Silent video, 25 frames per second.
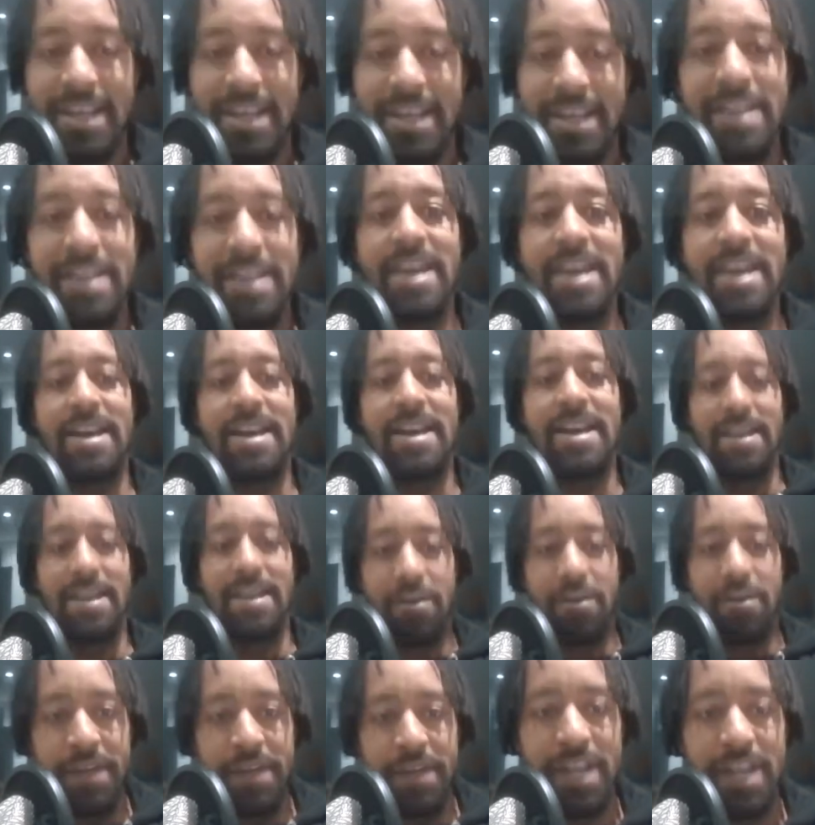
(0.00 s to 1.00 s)

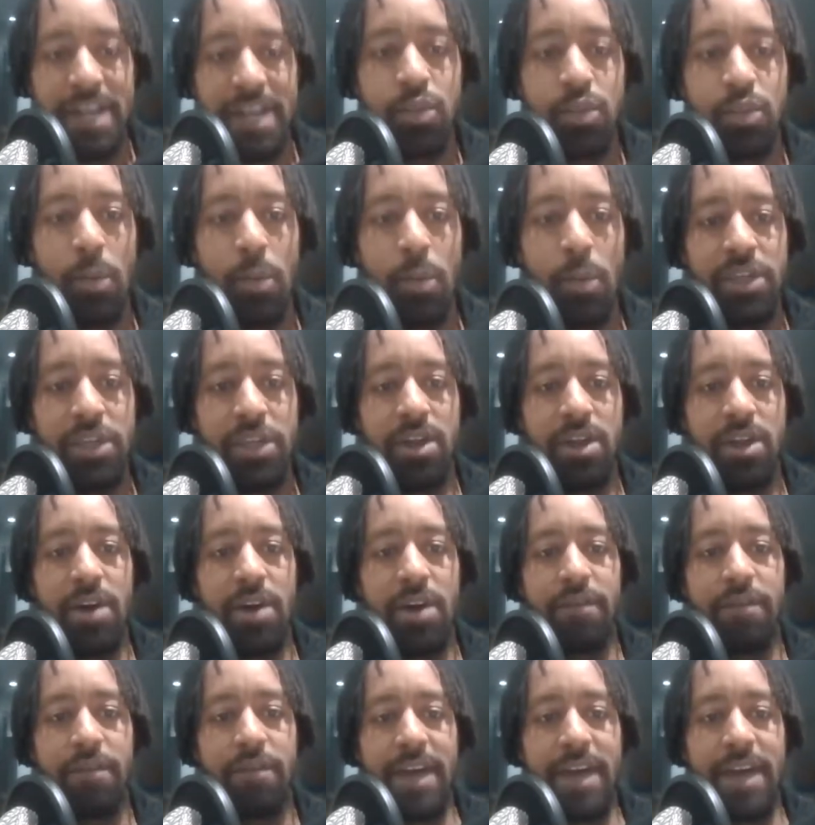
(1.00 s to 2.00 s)
I think that's when we
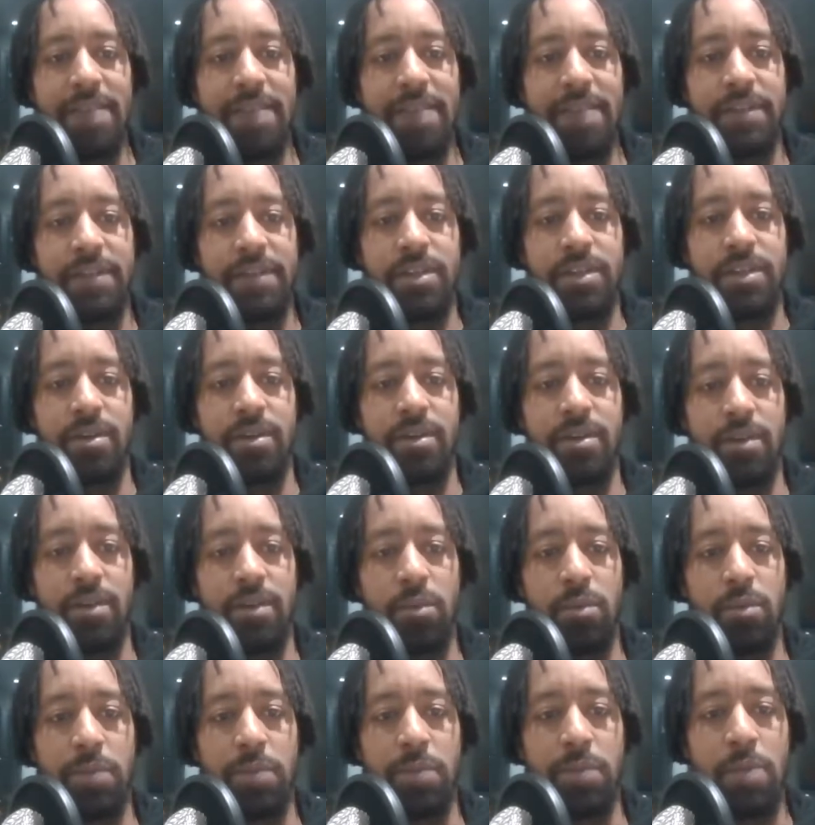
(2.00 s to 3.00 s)
started off at
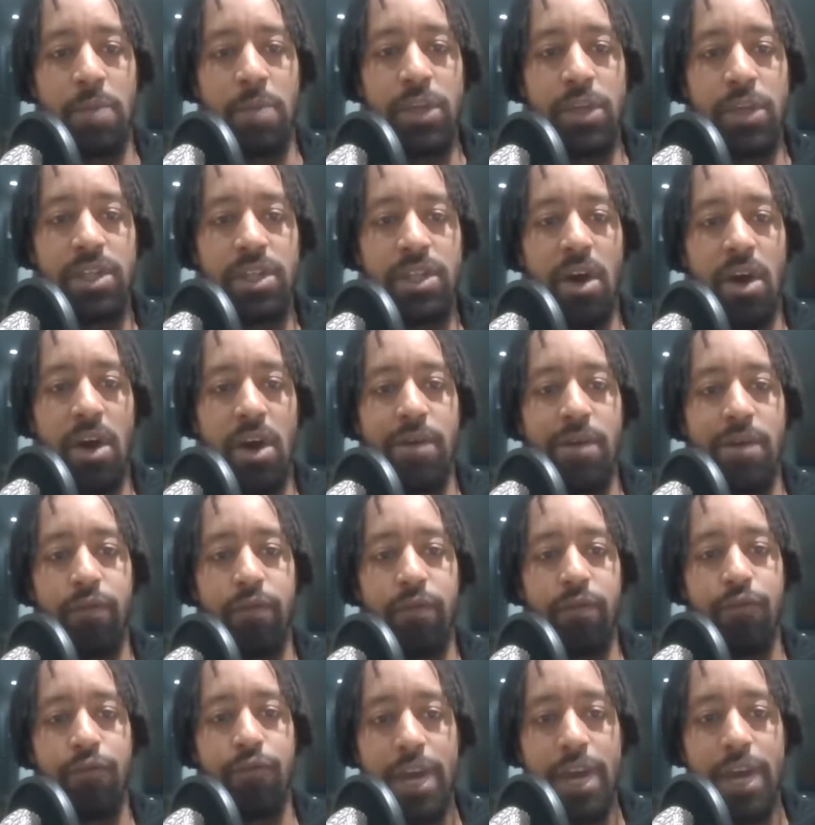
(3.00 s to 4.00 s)
Everton, and we started
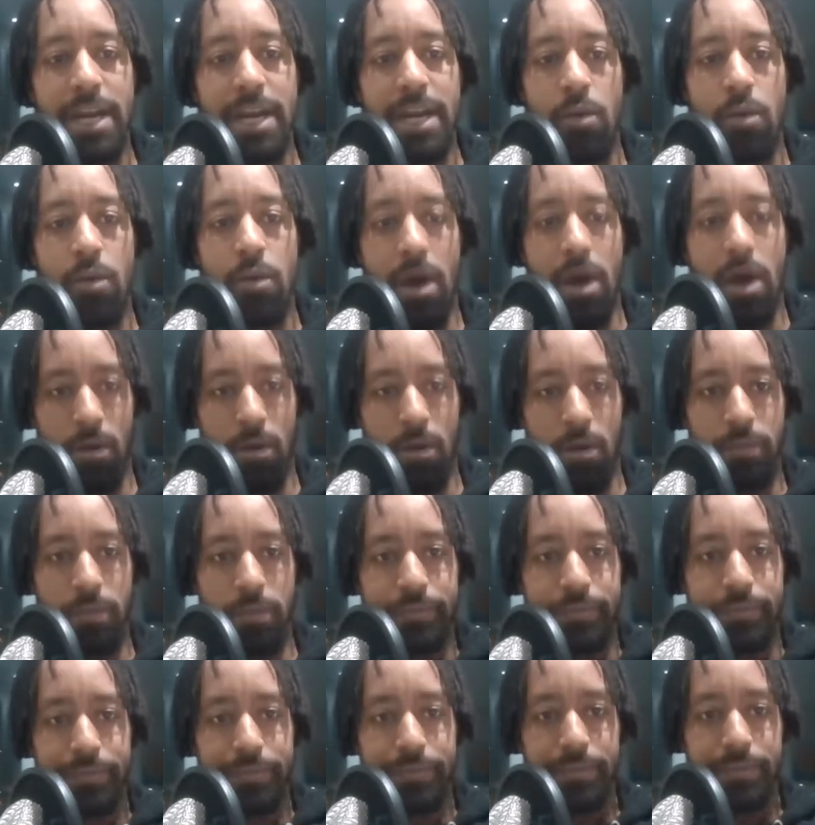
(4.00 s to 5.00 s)
off really
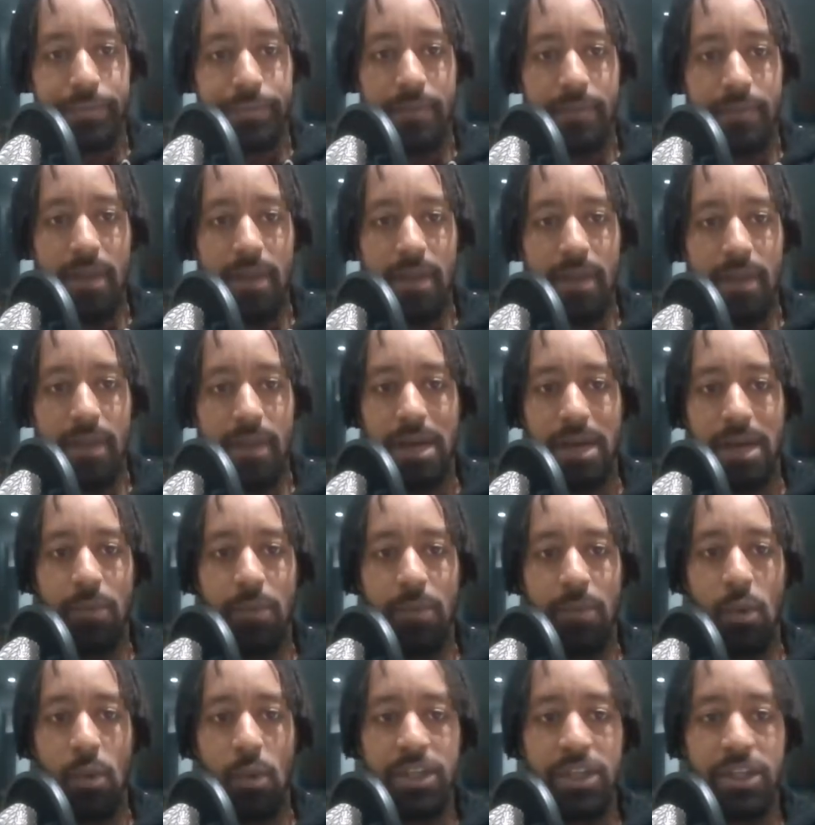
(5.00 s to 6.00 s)
well.
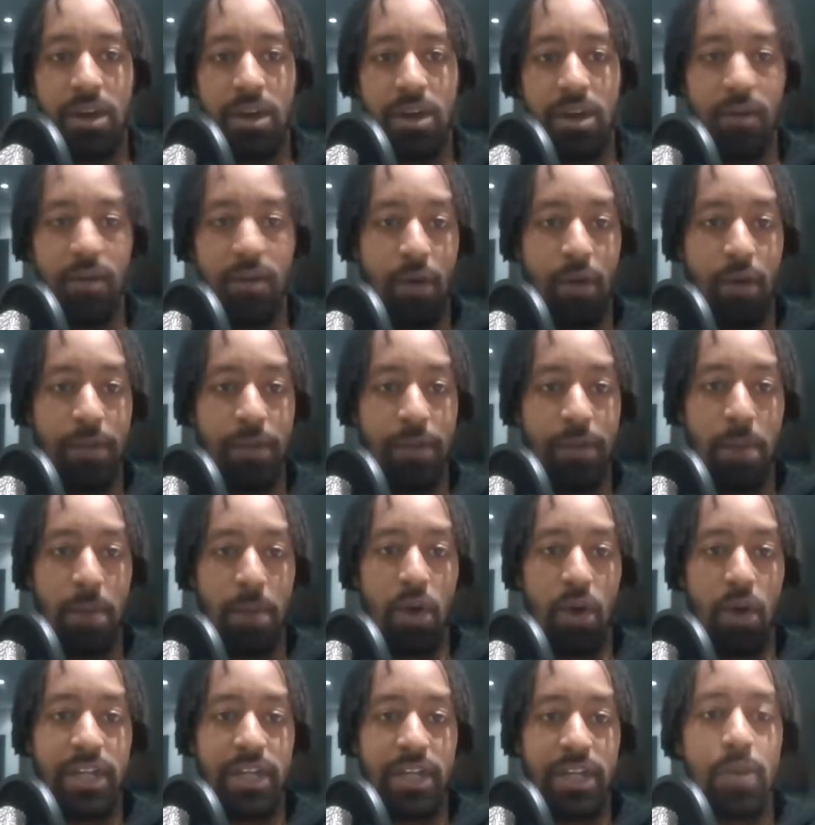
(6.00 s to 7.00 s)
We started off the
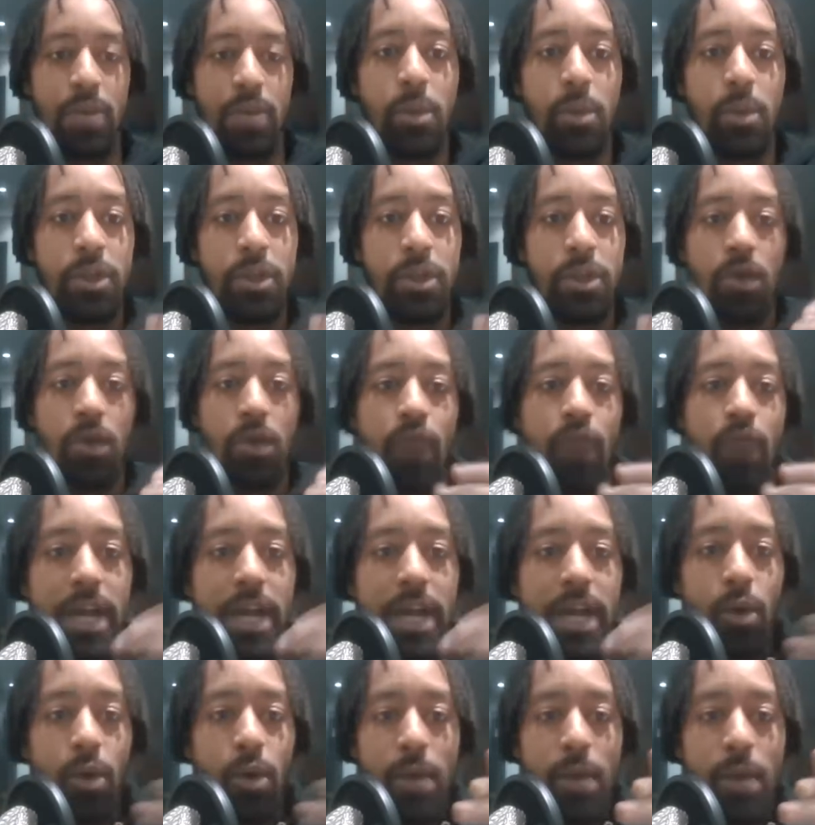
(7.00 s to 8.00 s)
blocks, and we were doing
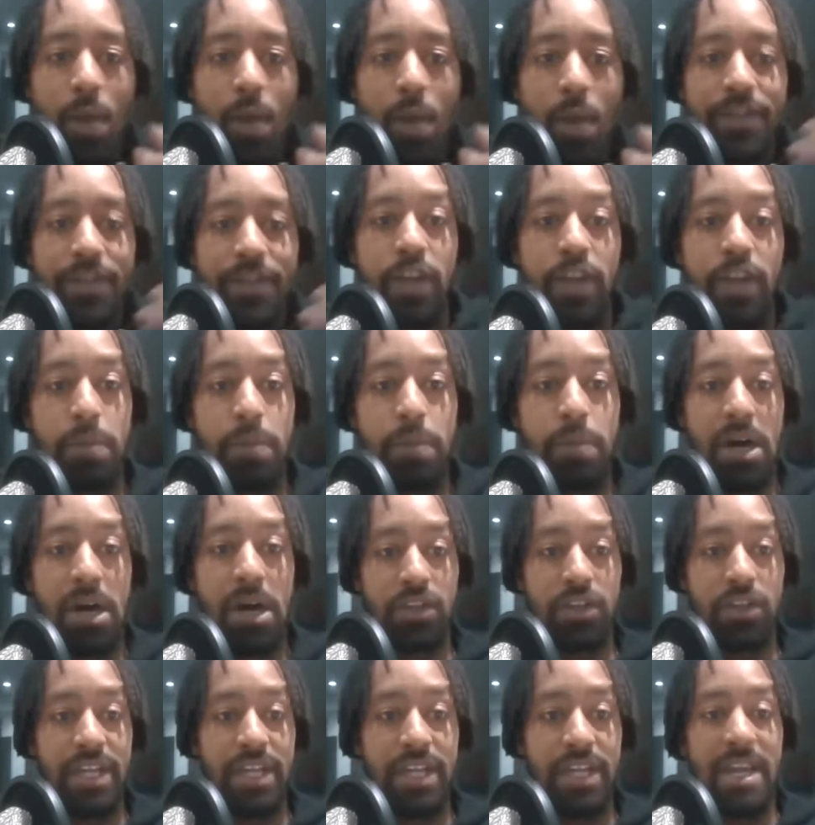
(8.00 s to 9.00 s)
really quick one-touch
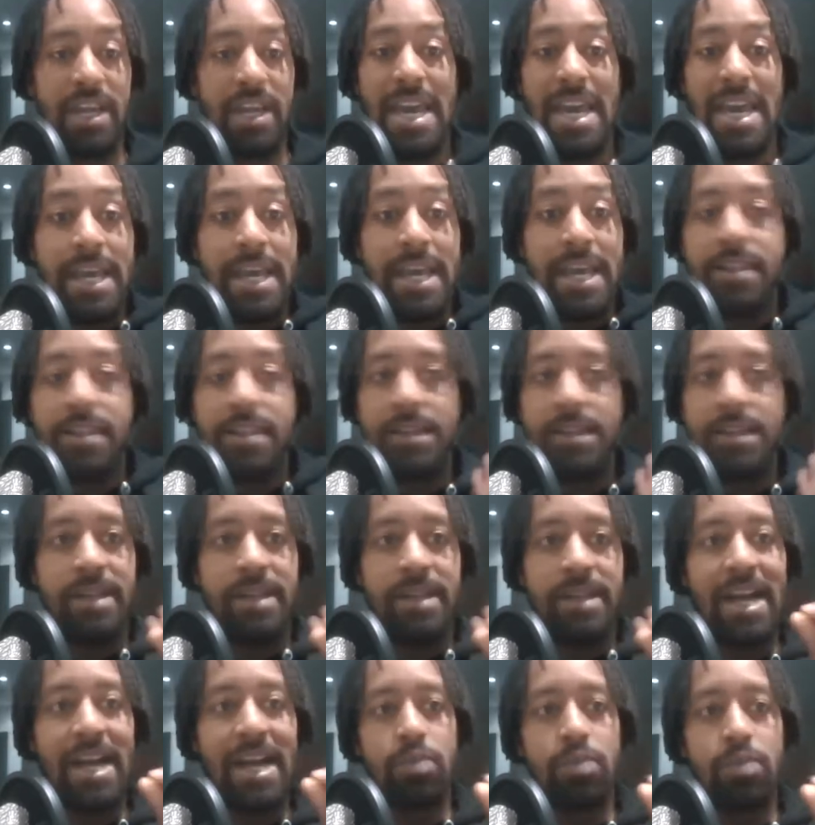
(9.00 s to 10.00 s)
passing. Yeah.
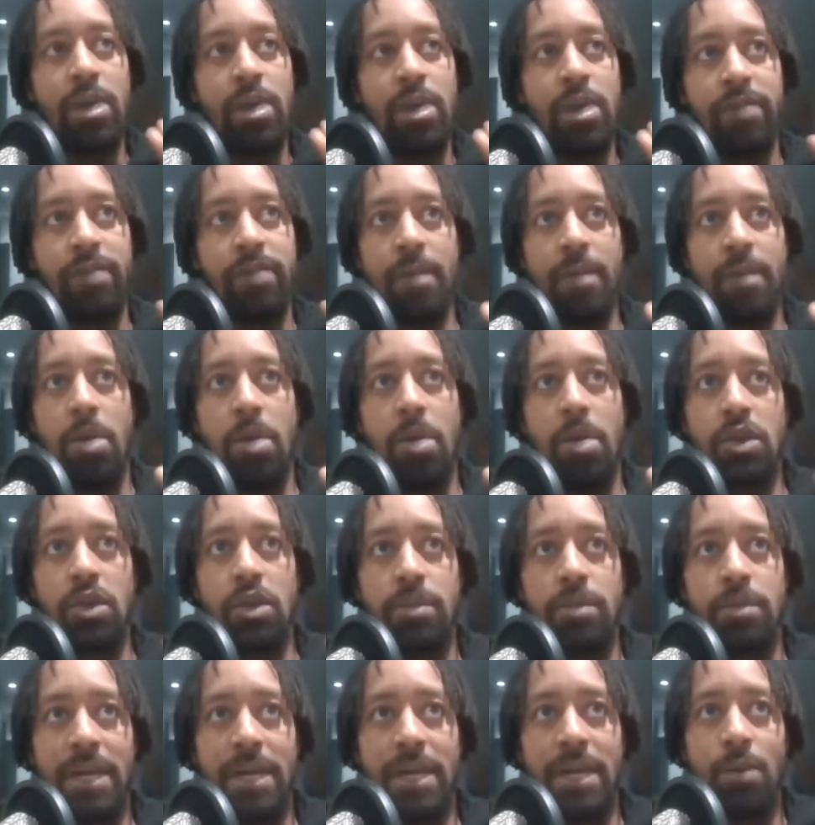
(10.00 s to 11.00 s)
That's where I think
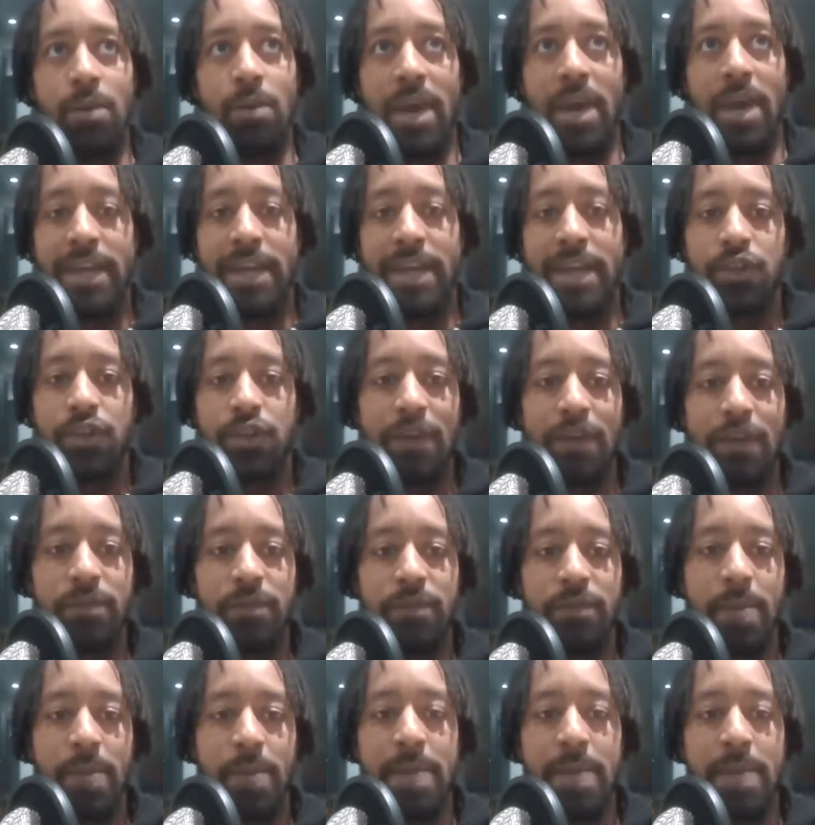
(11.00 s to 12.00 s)
possibly where his
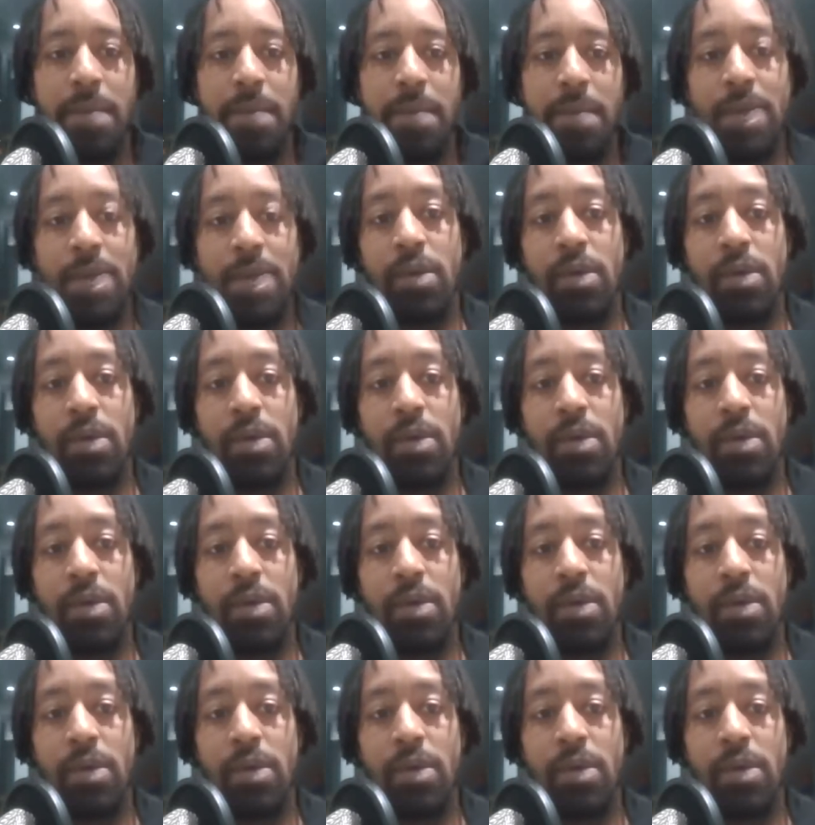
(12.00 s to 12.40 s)
strengths may be.